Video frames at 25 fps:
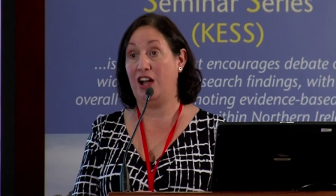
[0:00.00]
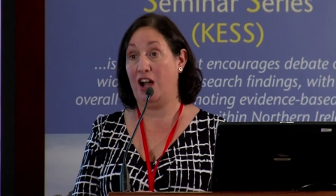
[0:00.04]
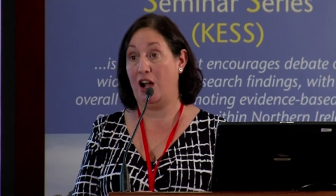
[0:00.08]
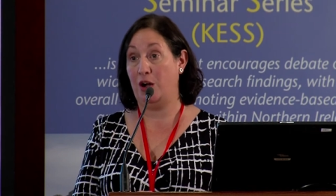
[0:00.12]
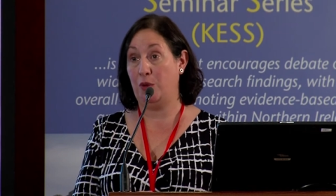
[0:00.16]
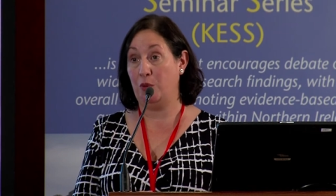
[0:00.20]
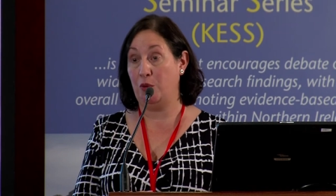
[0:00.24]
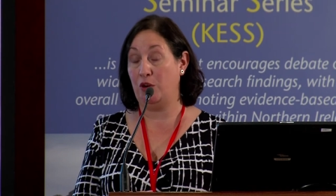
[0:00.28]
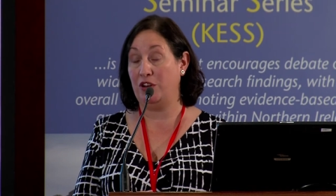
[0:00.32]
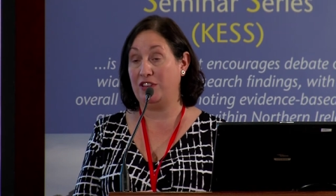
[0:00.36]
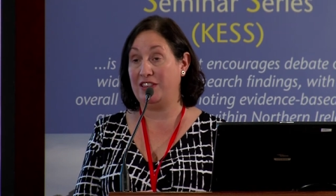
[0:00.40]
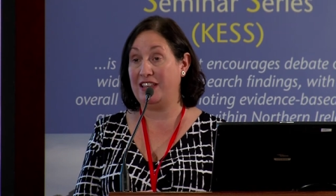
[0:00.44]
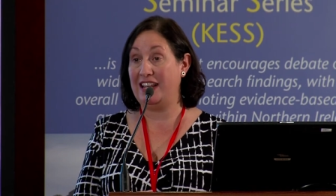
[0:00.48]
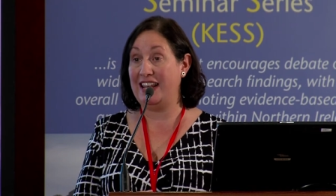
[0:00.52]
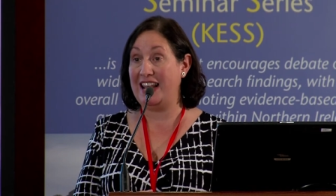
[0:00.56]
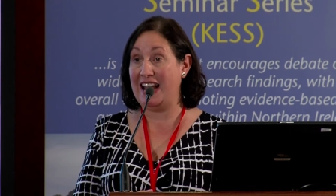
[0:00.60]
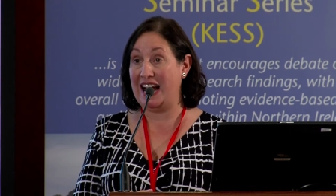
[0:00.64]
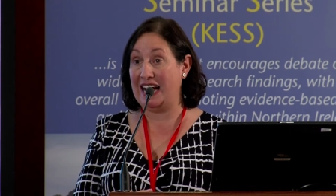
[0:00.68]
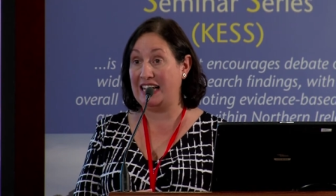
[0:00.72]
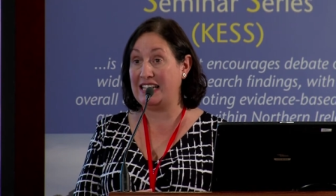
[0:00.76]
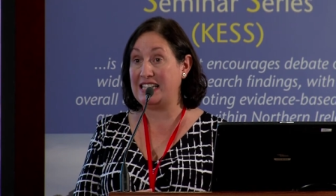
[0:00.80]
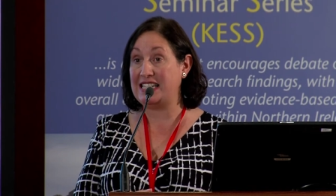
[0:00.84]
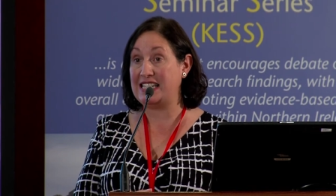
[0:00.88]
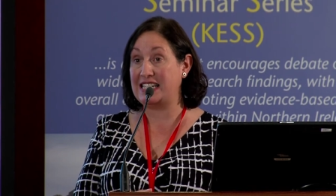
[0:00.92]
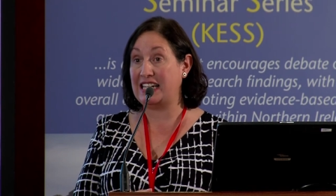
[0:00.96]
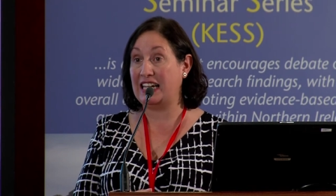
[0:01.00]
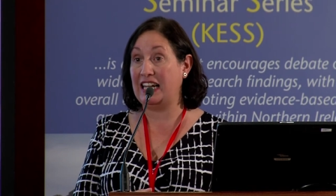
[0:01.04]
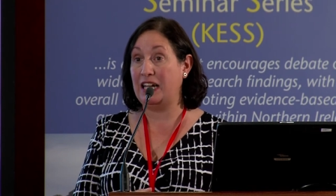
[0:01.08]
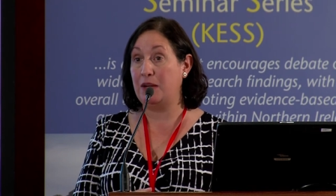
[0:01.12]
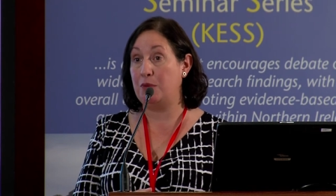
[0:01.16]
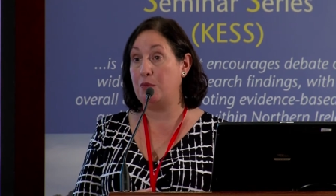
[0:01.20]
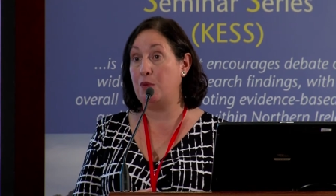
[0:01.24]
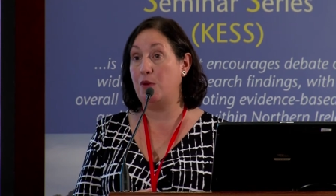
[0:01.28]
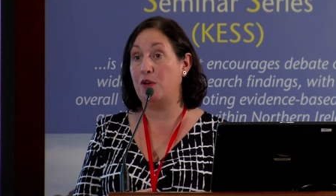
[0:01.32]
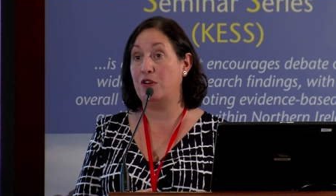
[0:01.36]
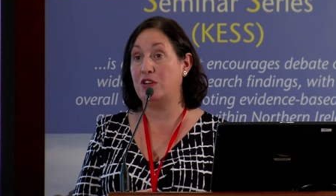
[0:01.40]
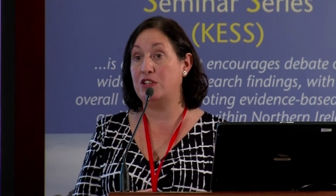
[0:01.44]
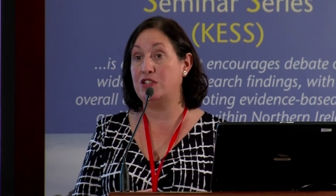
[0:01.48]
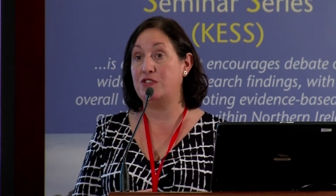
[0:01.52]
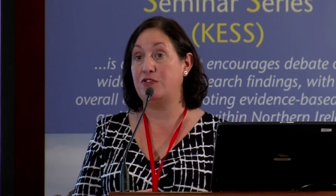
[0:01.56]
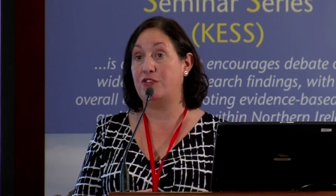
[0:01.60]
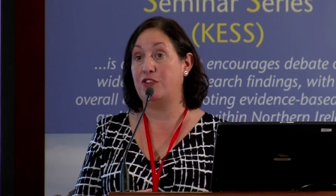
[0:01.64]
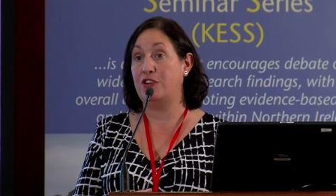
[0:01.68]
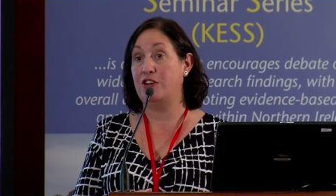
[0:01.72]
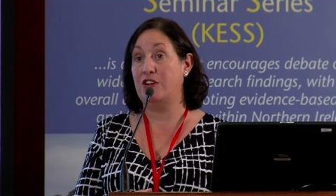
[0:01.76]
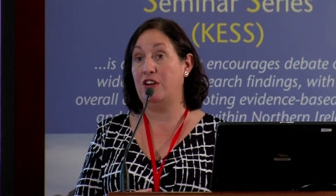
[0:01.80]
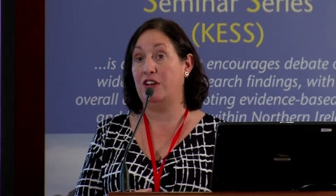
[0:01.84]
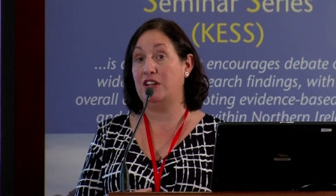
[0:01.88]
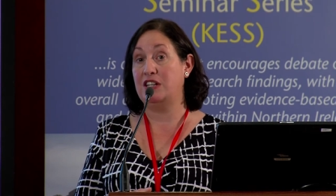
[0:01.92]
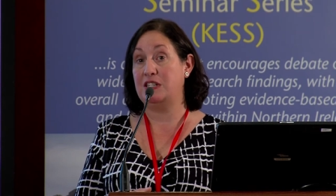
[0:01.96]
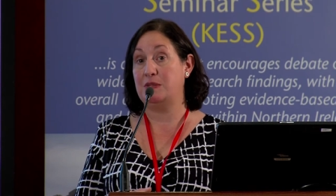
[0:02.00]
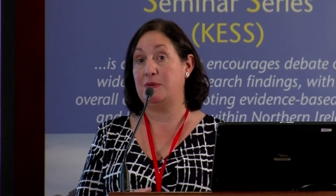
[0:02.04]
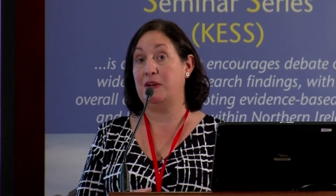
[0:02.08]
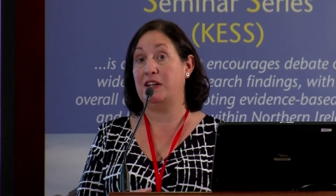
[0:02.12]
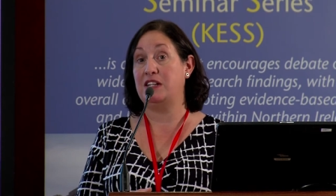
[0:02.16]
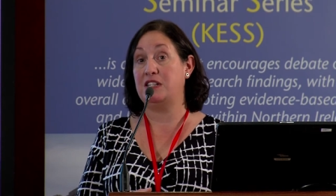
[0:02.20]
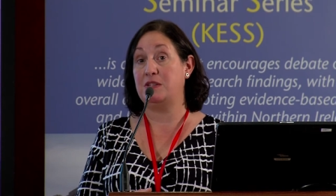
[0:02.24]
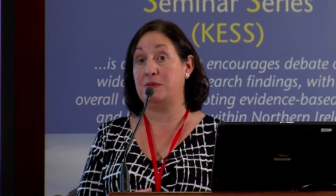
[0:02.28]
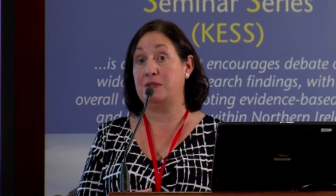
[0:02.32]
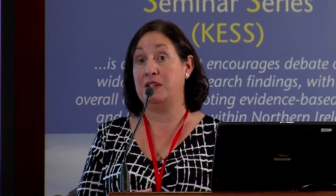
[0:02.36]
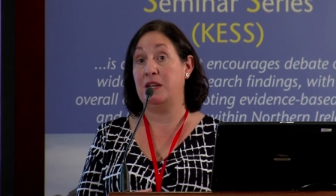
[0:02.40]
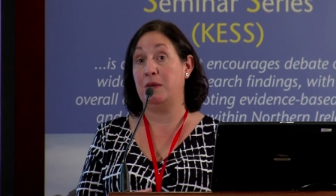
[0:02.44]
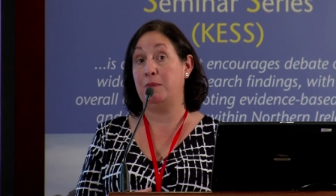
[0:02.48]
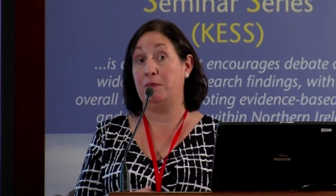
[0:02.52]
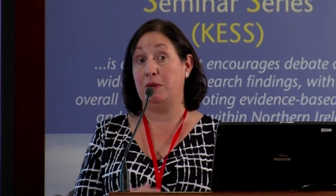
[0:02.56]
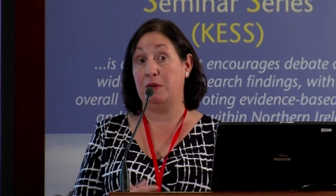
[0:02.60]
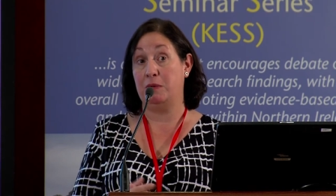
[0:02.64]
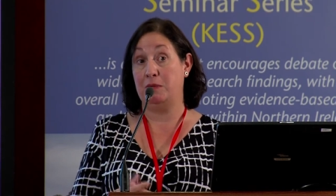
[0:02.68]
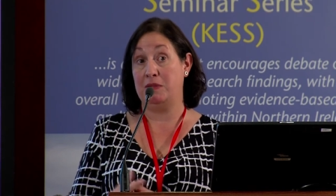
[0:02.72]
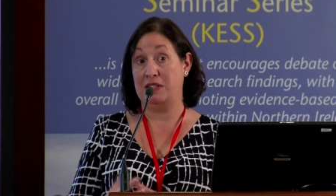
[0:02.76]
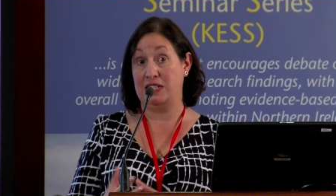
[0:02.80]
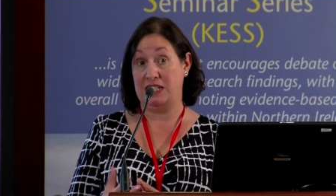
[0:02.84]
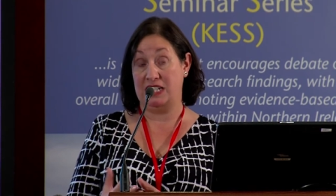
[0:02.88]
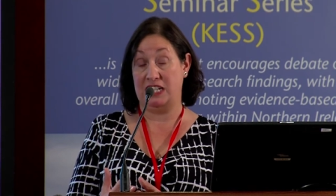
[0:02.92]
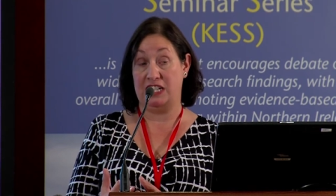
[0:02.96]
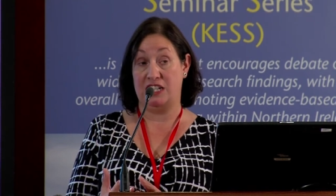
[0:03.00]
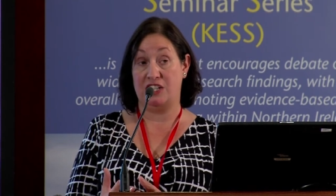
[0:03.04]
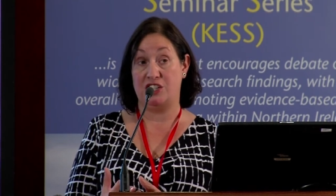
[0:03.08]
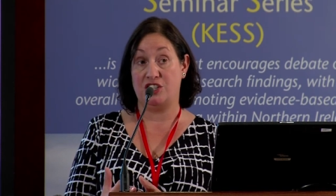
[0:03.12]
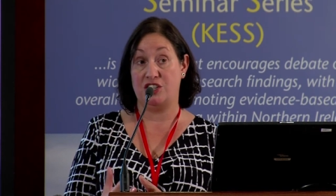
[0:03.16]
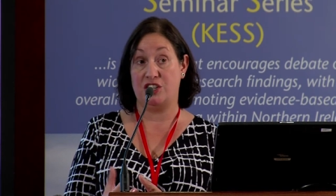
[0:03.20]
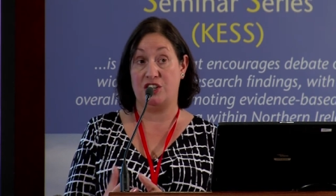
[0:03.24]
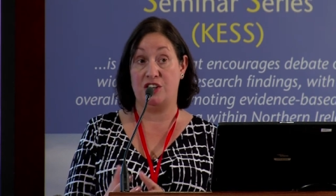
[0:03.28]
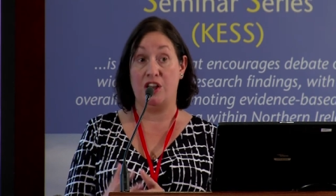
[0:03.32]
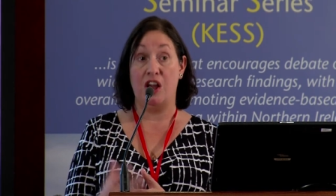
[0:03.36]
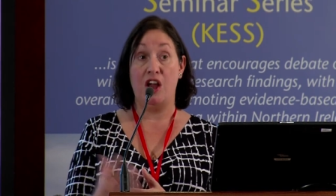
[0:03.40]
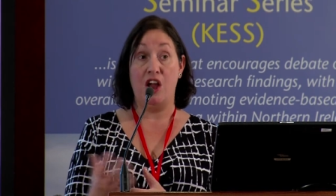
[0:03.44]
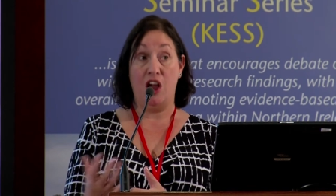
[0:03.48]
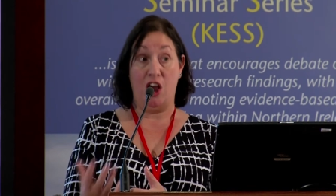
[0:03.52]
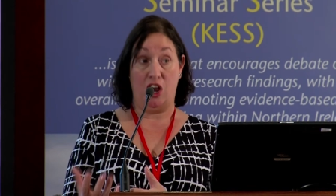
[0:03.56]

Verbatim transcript: at what the landscape was for knowledge management implementation